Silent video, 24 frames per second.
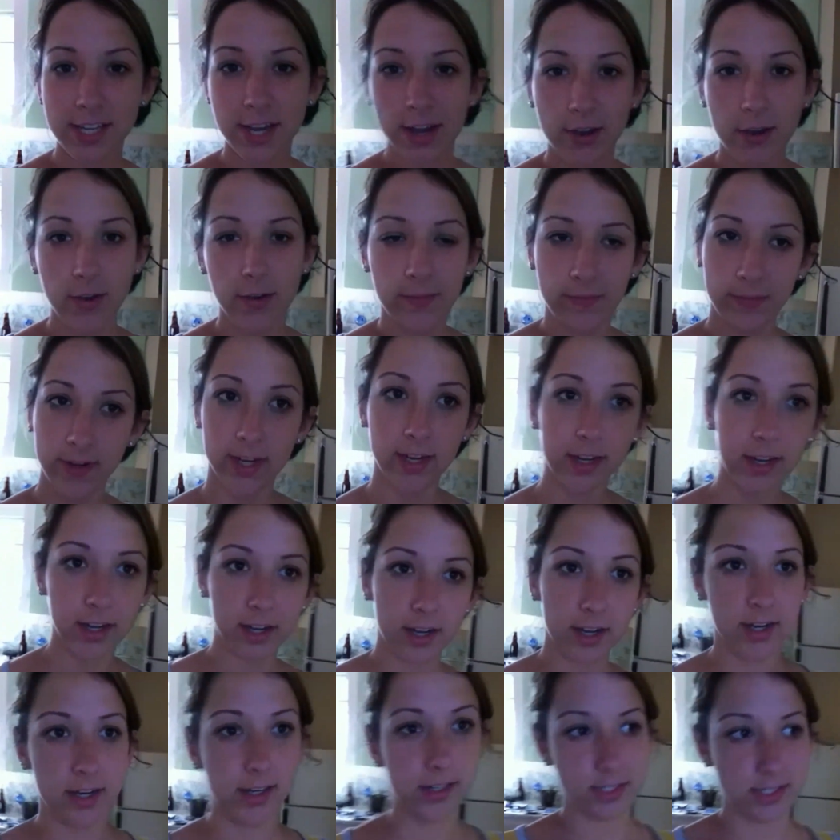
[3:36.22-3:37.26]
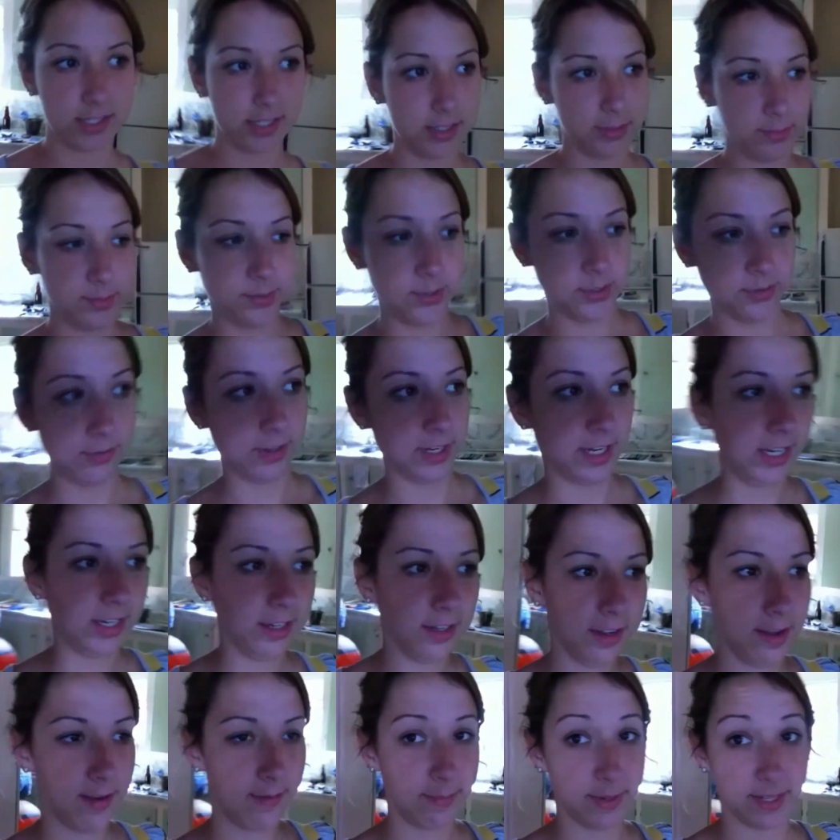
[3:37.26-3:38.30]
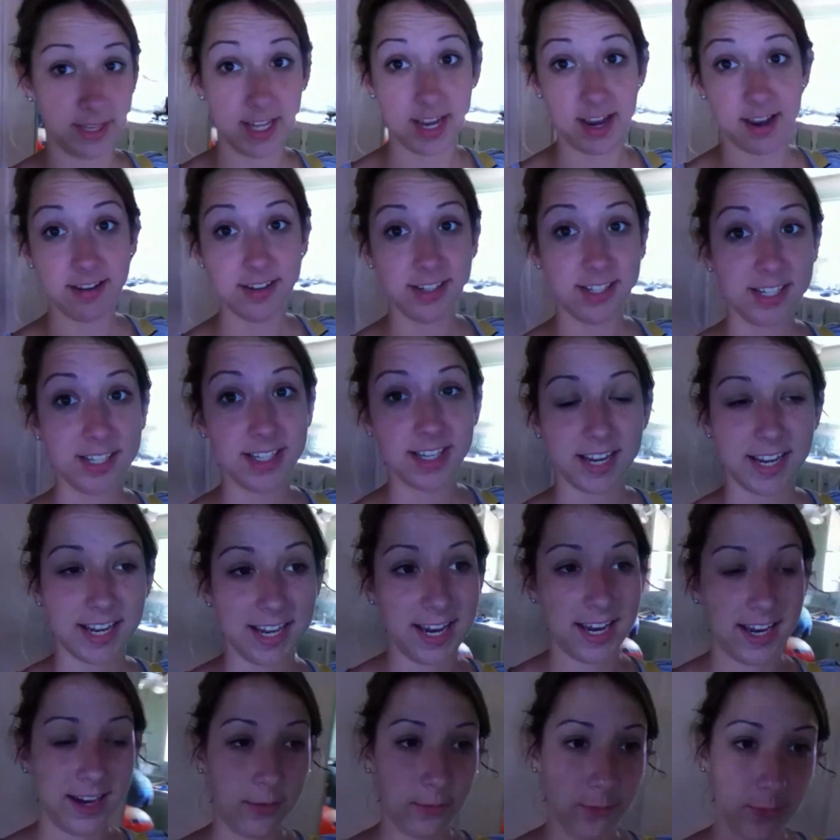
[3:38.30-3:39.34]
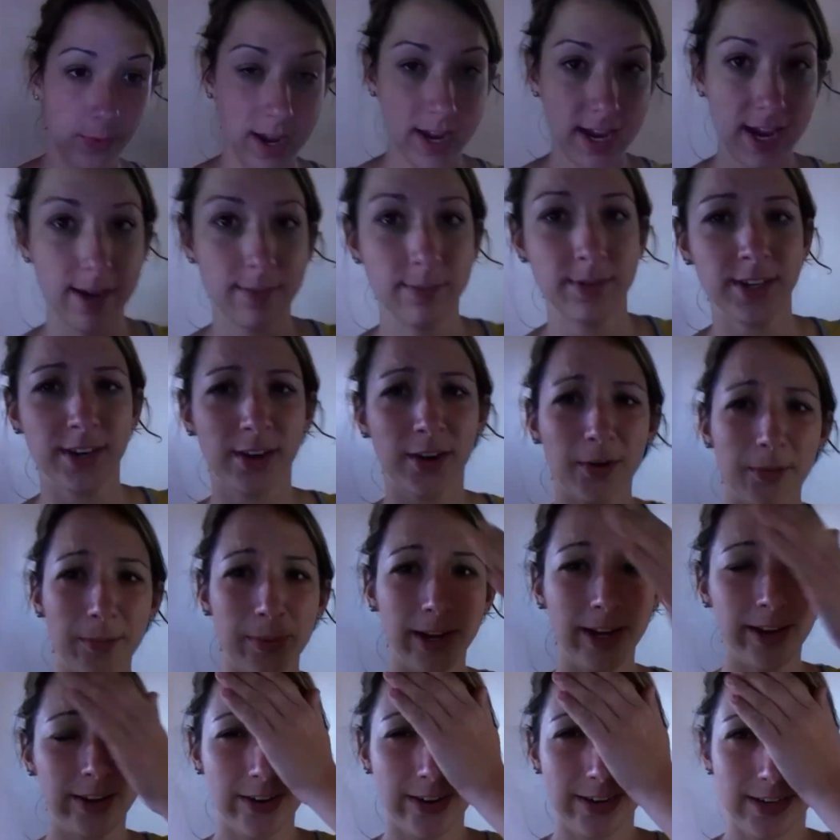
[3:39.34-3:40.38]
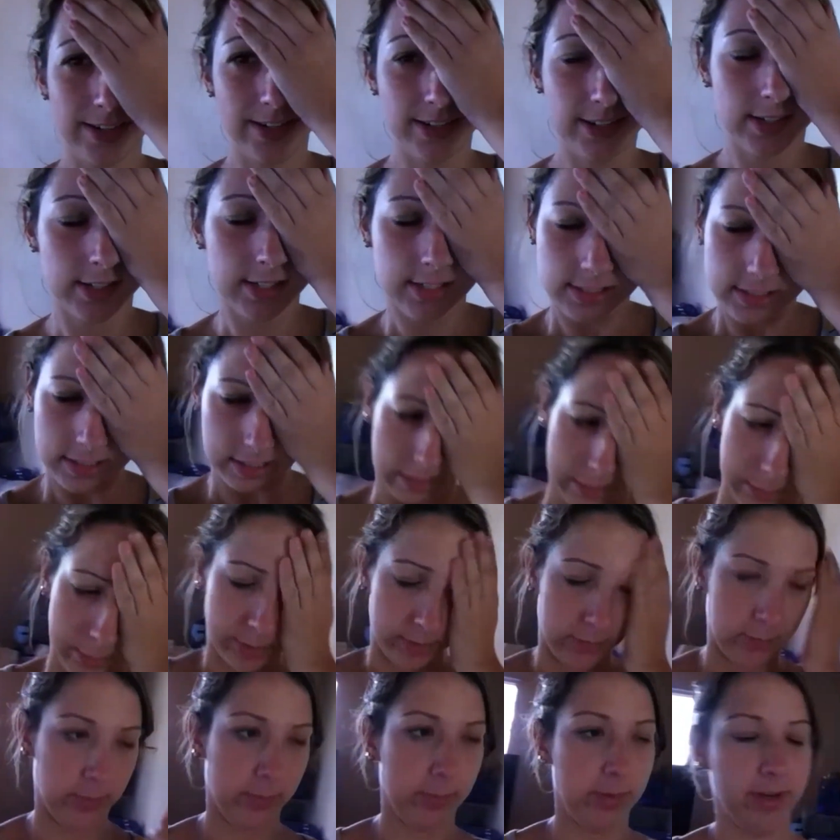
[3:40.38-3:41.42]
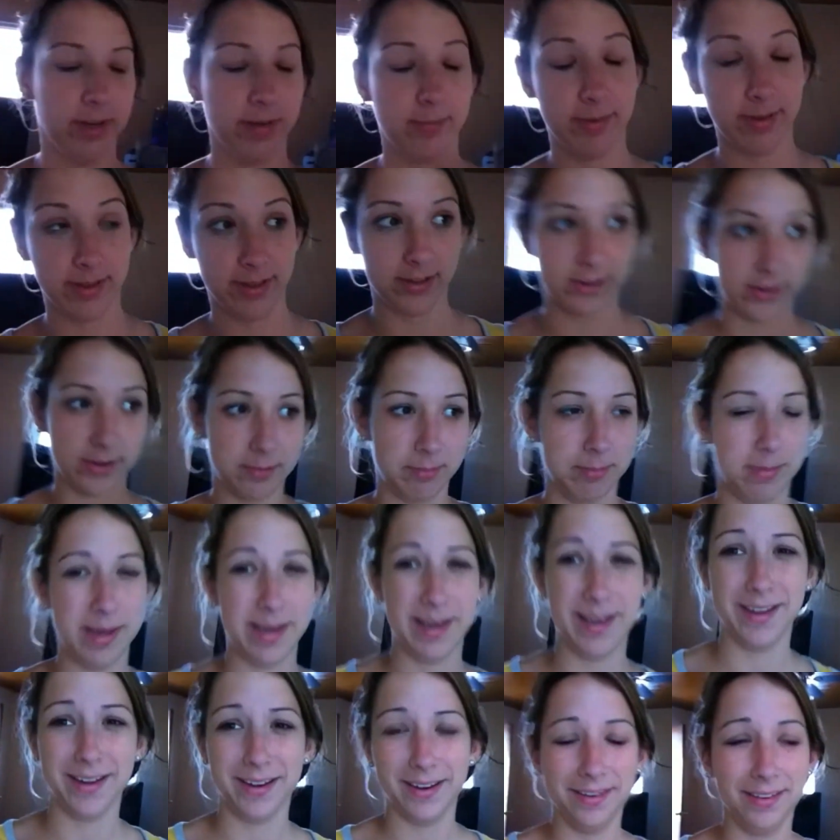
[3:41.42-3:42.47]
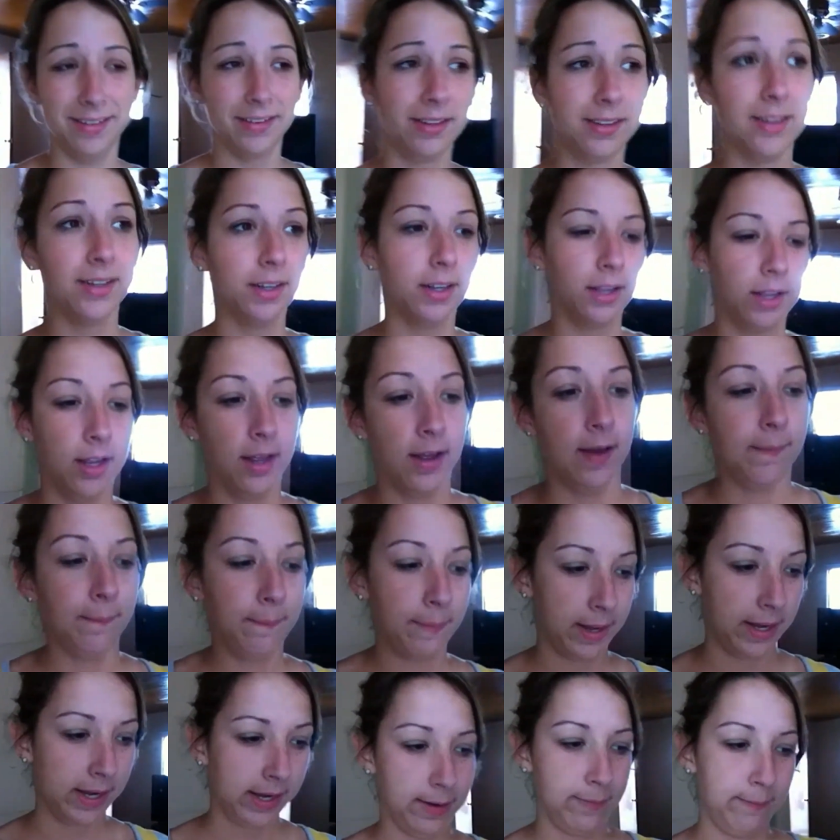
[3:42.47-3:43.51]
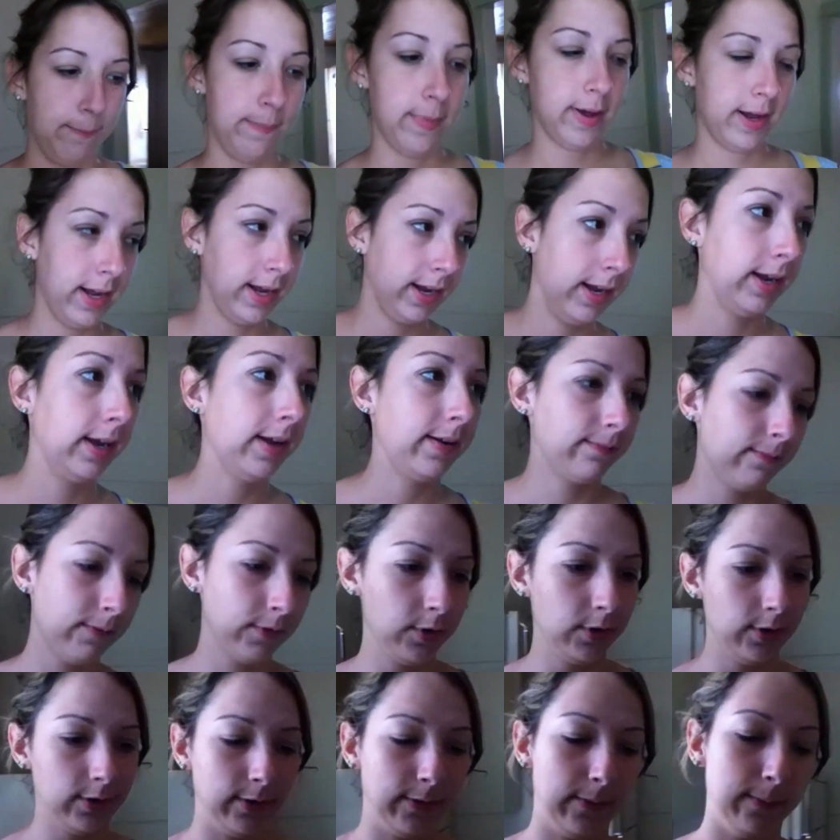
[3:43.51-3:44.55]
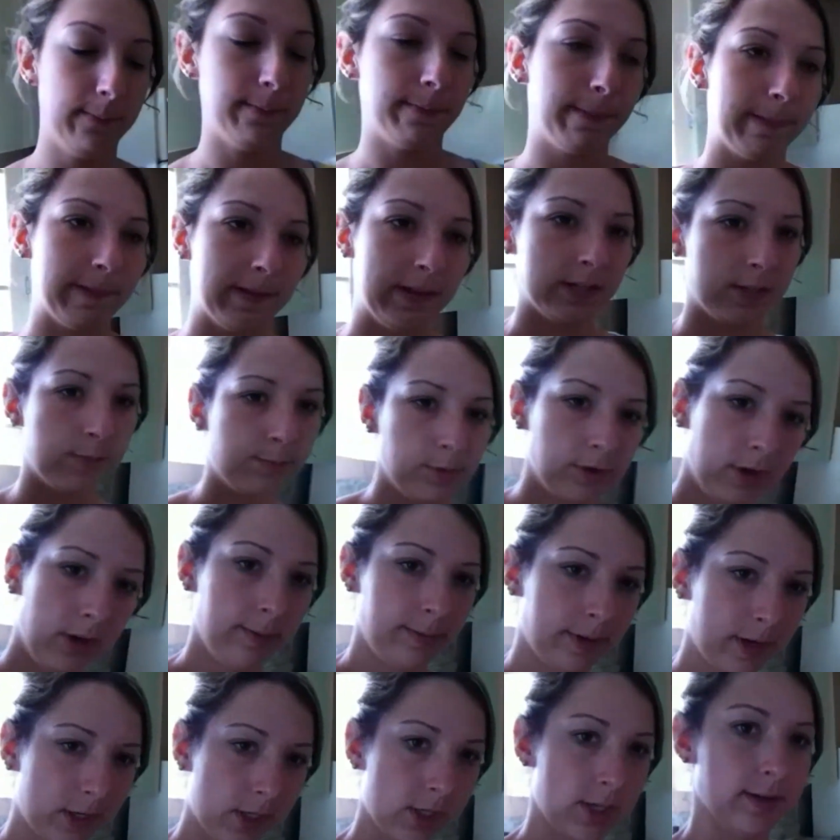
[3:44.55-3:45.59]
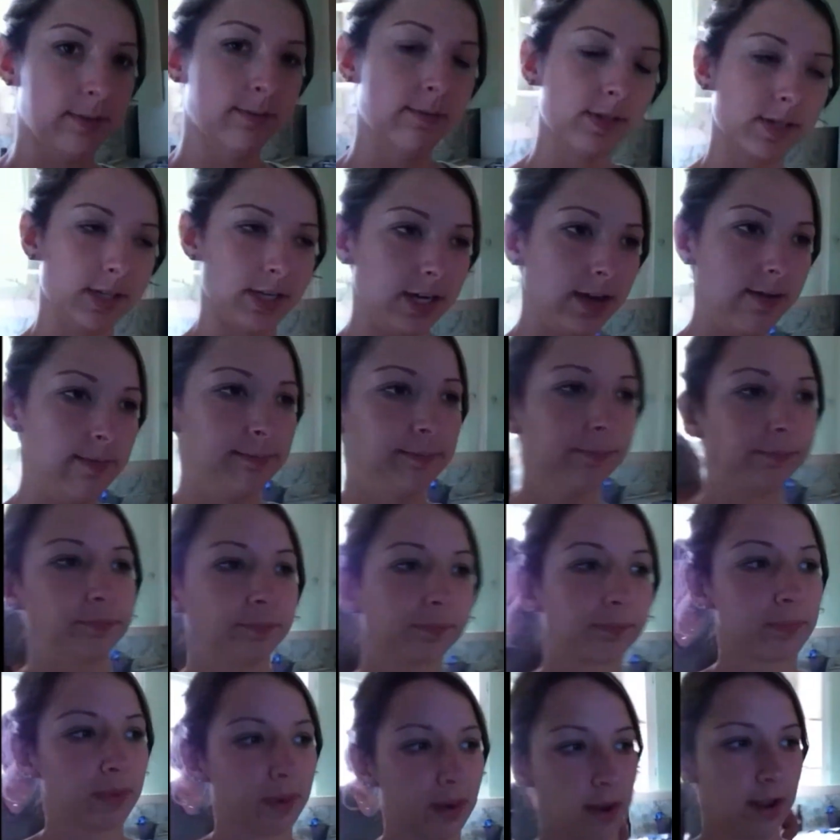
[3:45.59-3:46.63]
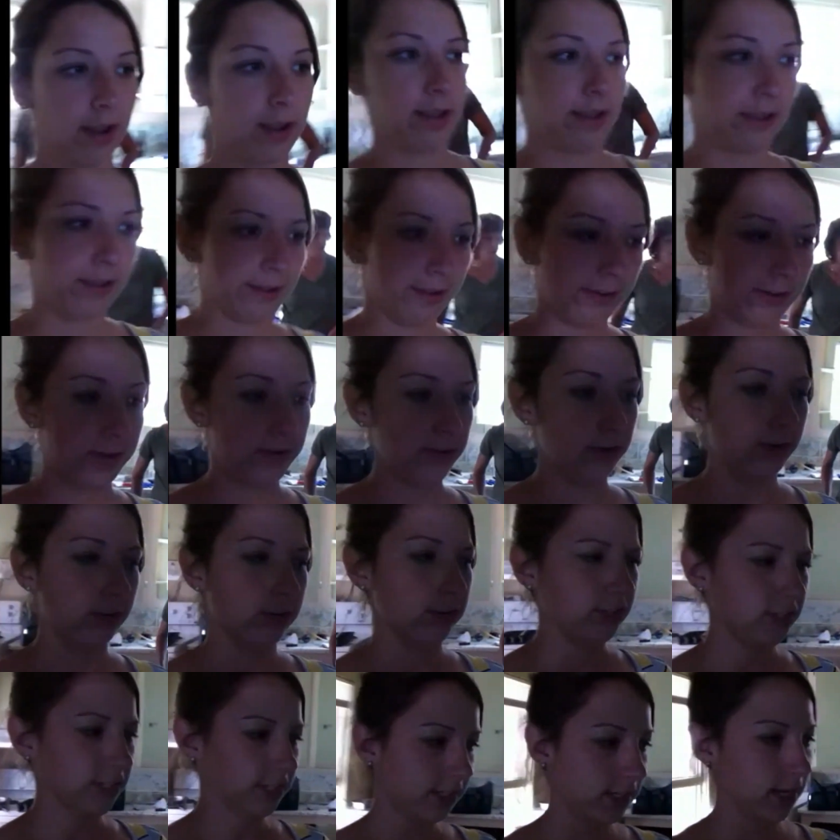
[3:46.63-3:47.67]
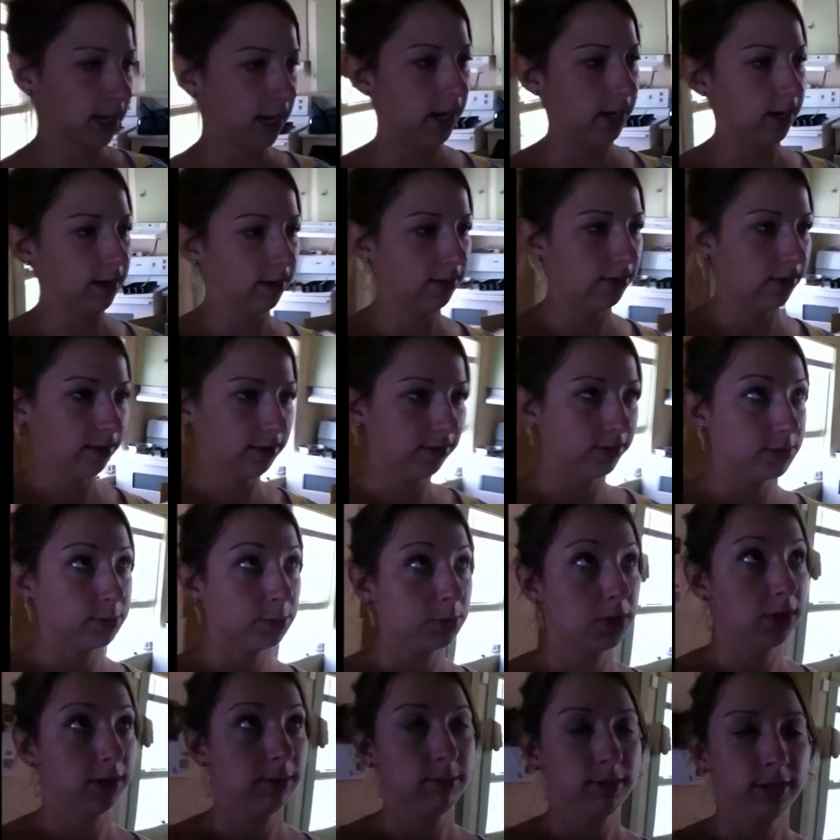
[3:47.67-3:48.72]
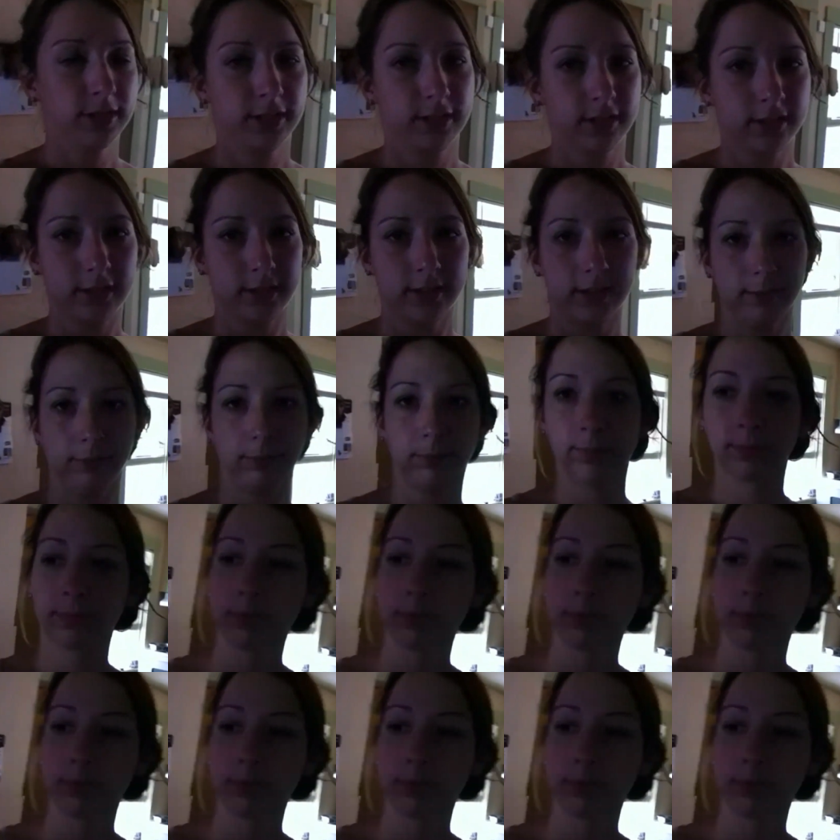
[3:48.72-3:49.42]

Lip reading: So we are still moving, but the house is like getting way emptier. Oh my god, does this camera ever make me look bad? But my room is pretty much empty. Oh no, just kidding. I thought it was more empty than that.